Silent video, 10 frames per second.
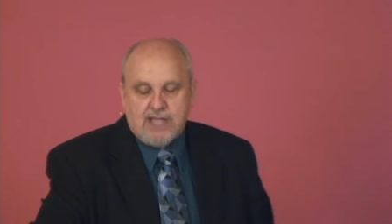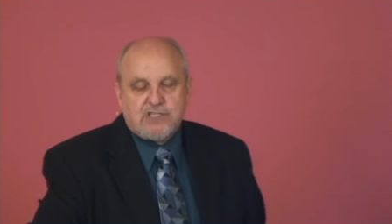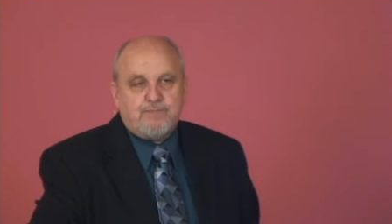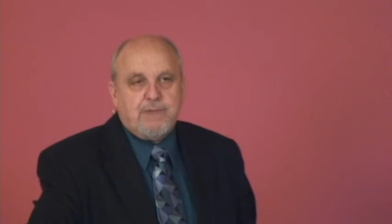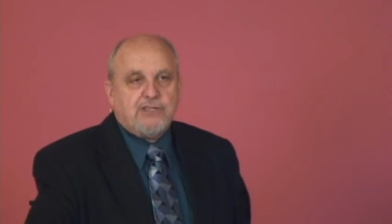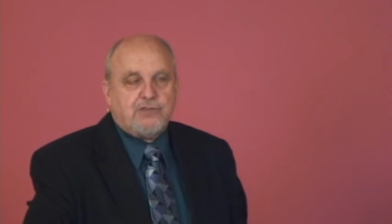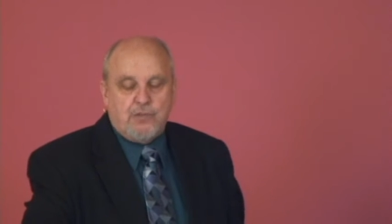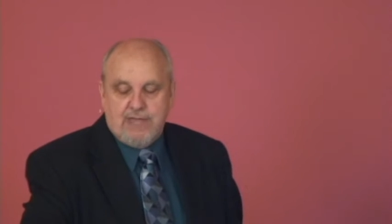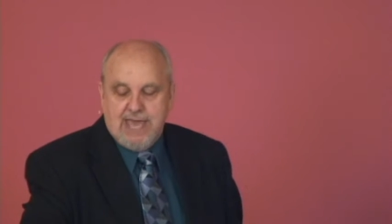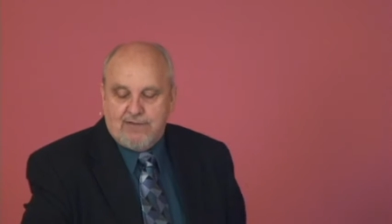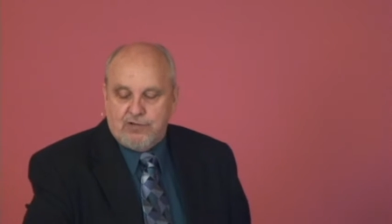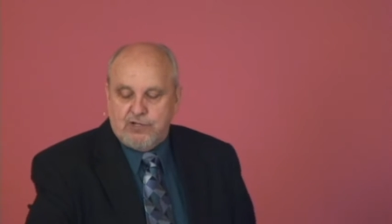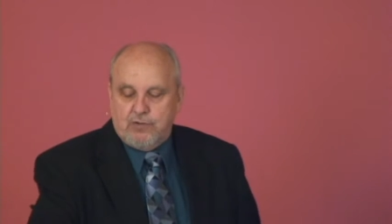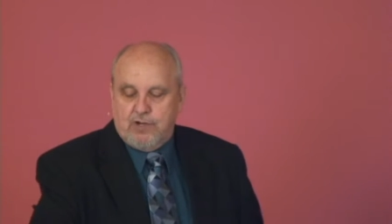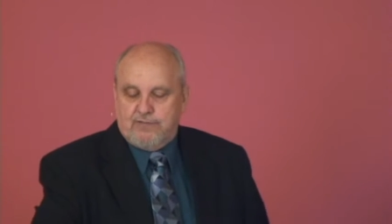God speaks through the
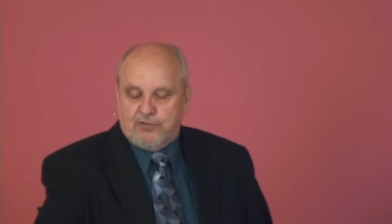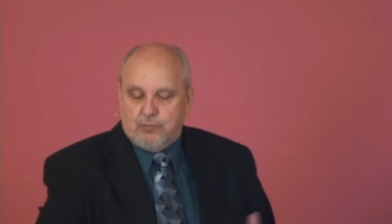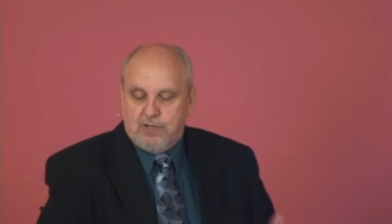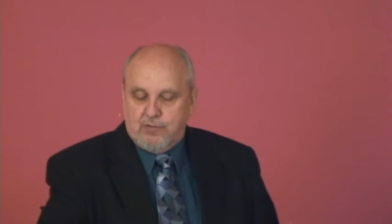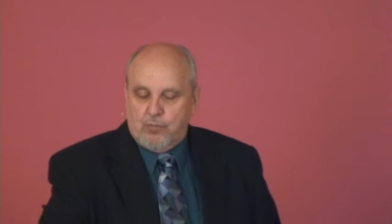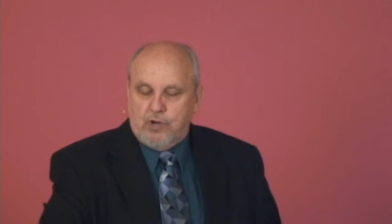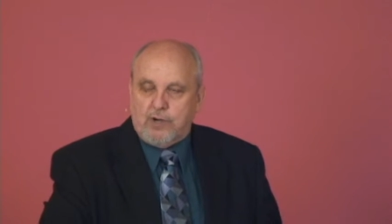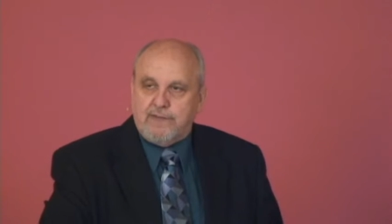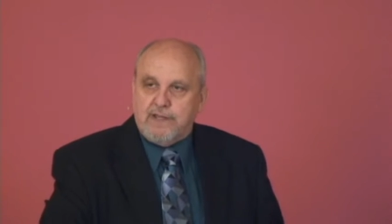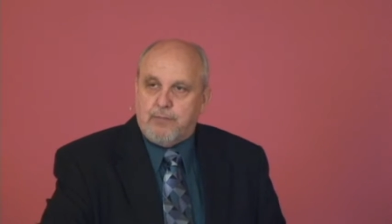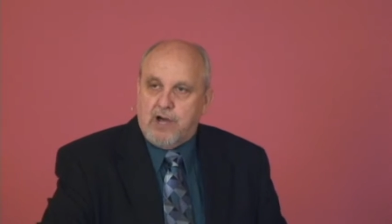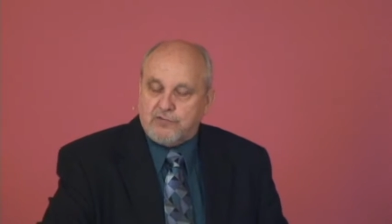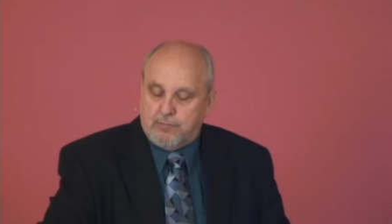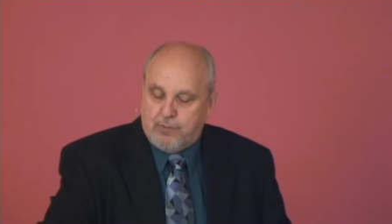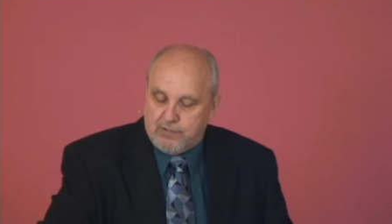avenue of his written word, and the
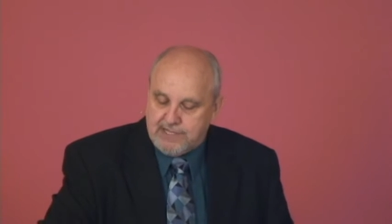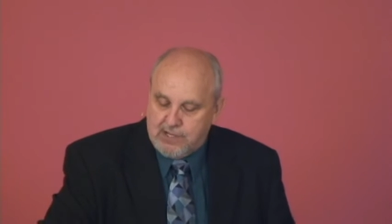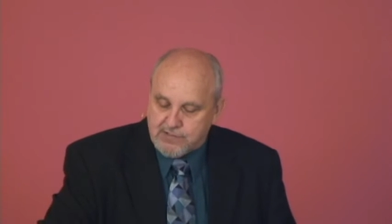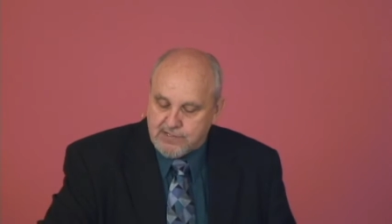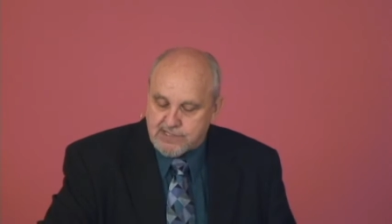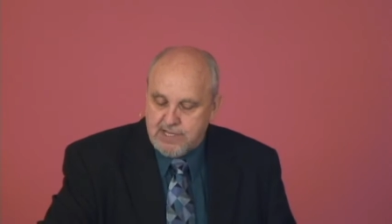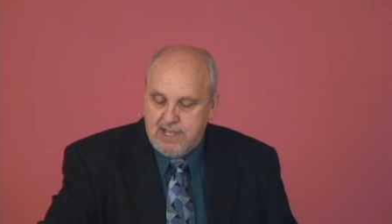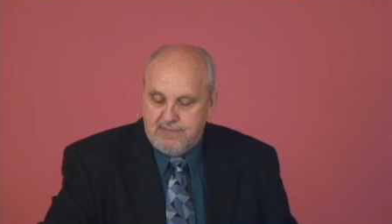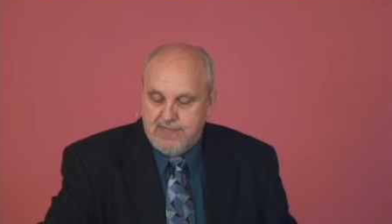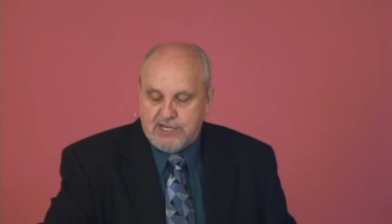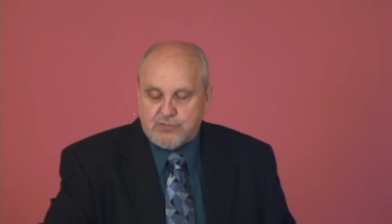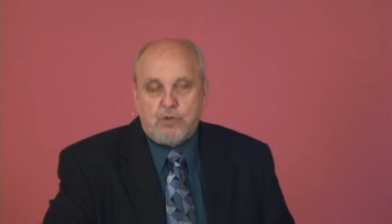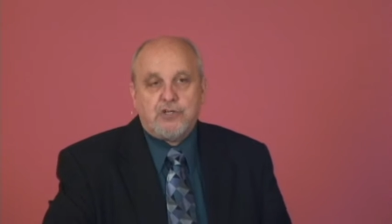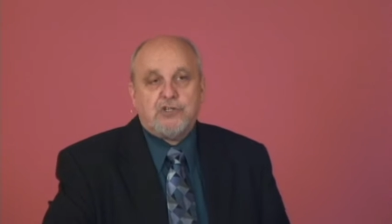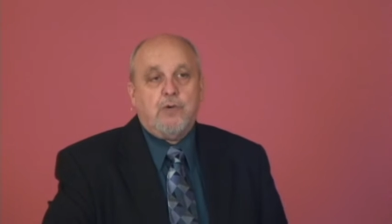Apostle Paul tells us that
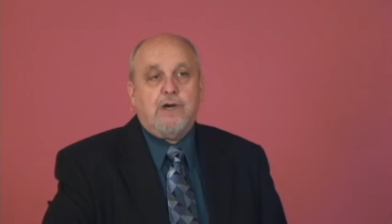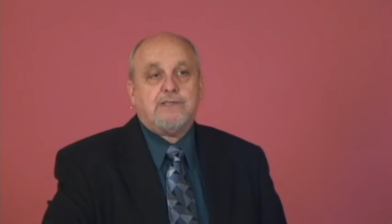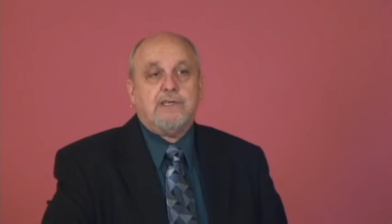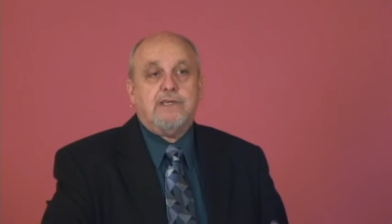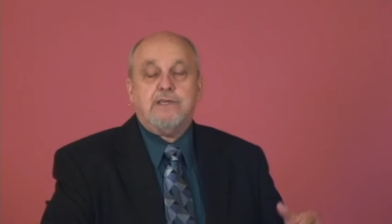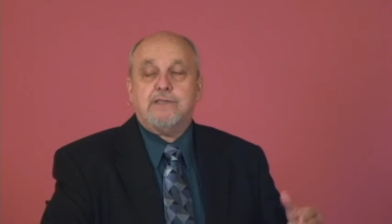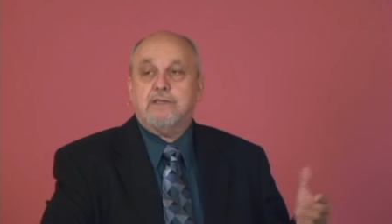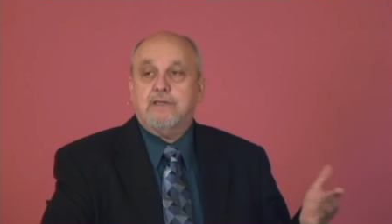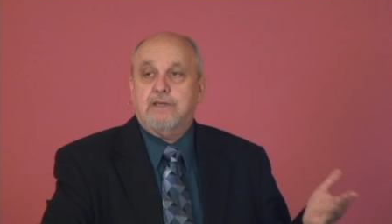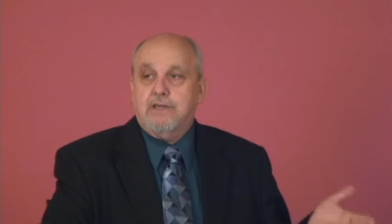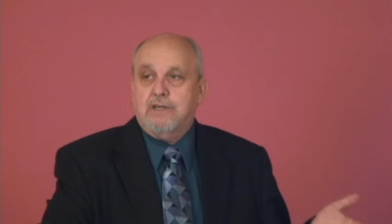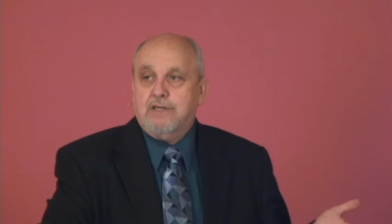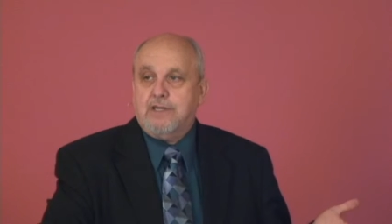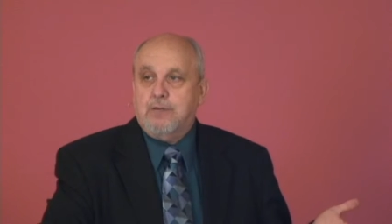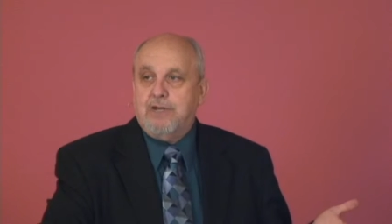his word to us is
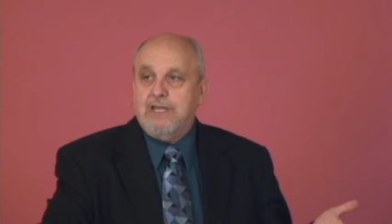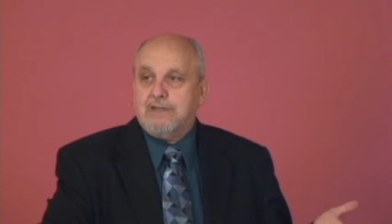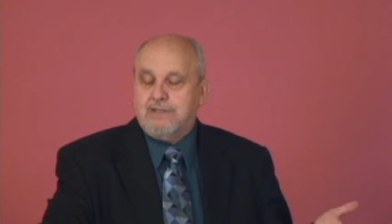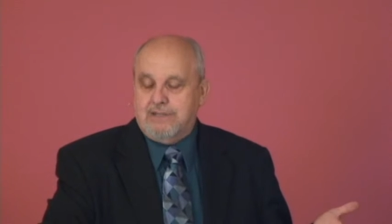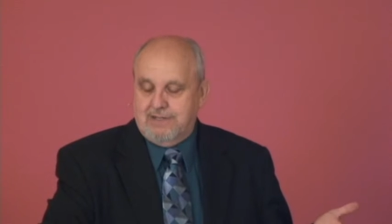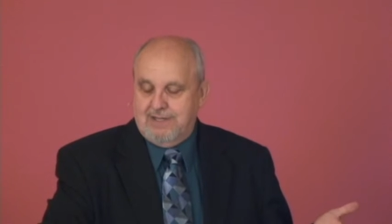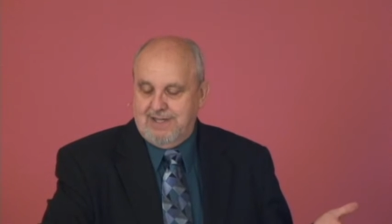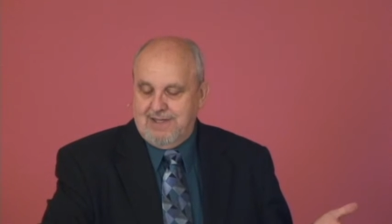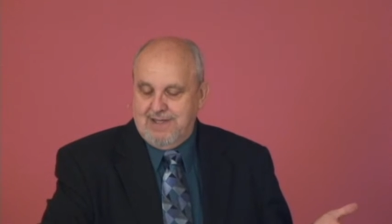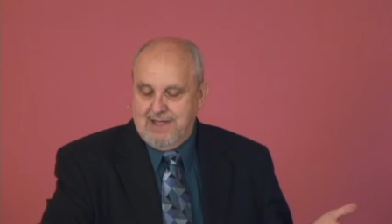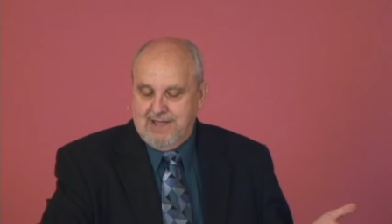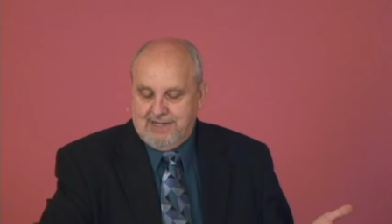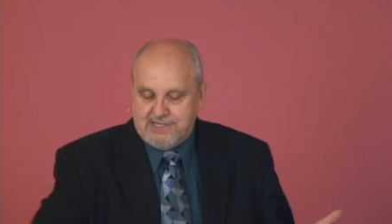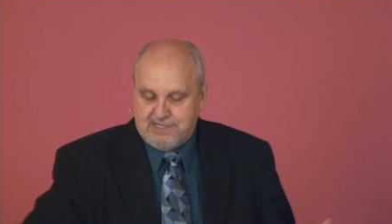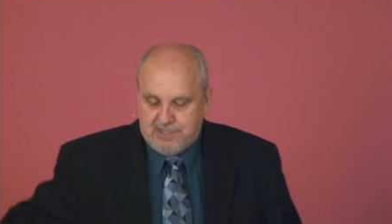complete.
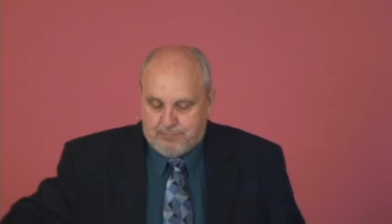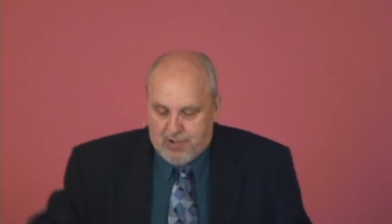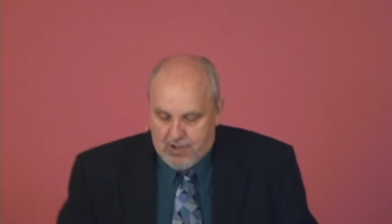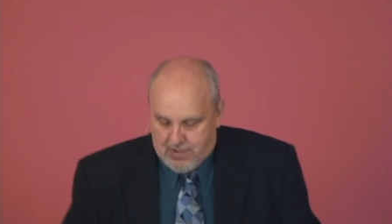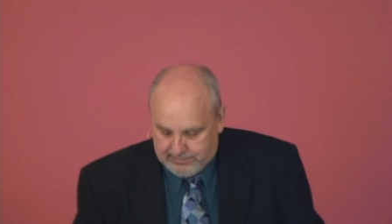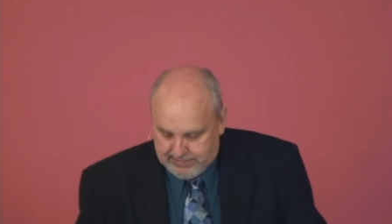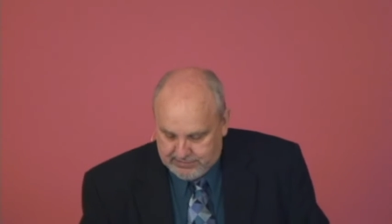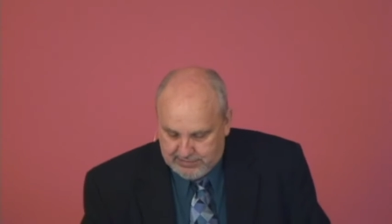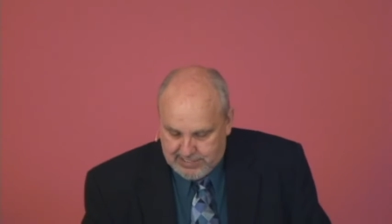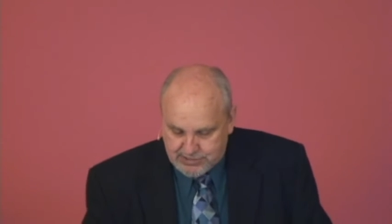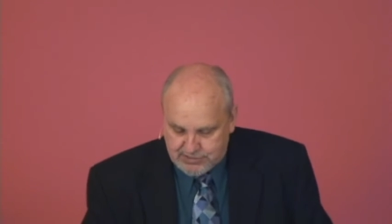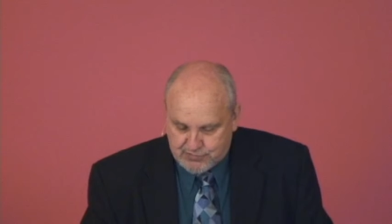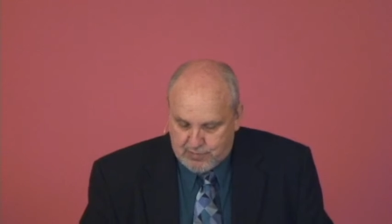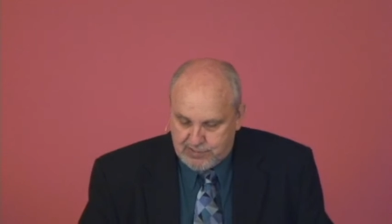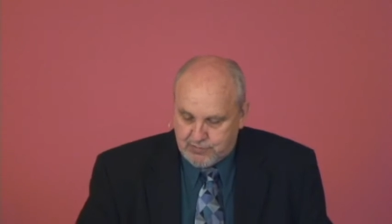Listen to Paul in
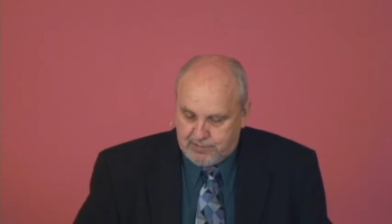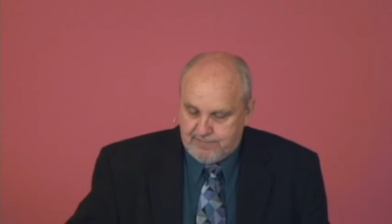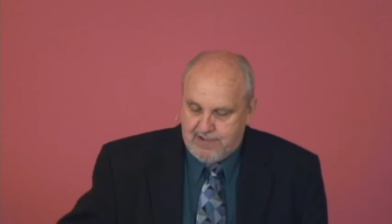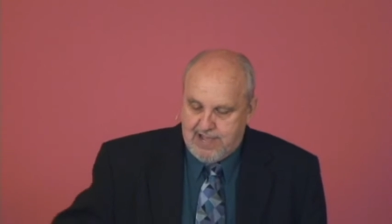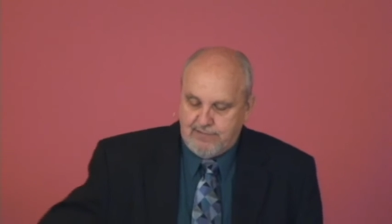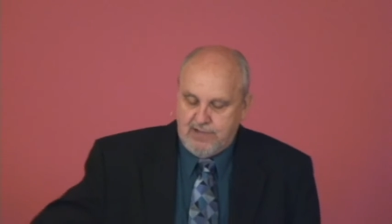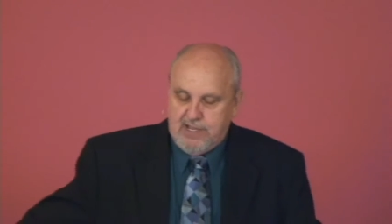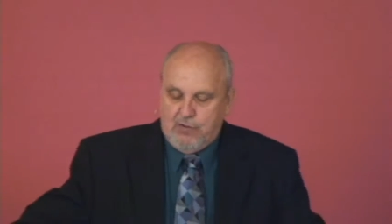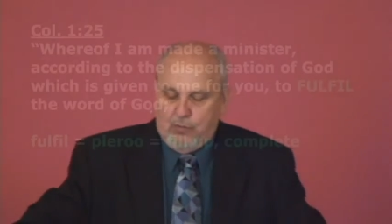Colossians one twenty-five,